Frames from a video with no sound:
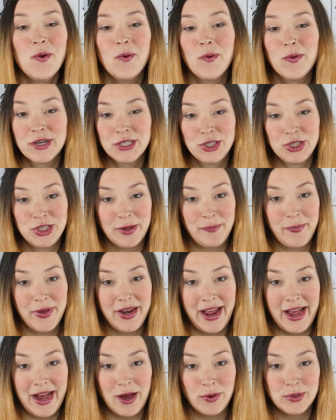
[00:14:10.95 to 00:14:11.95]
or ship
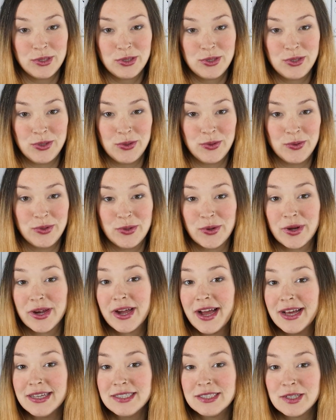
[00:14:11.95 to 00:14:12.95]
it out to your
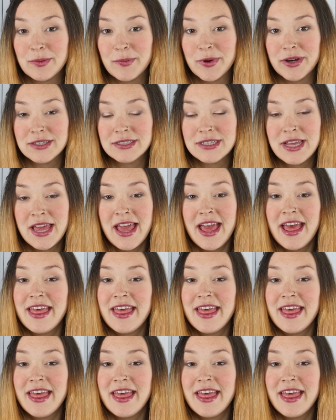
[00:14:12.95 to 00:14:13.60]
customers.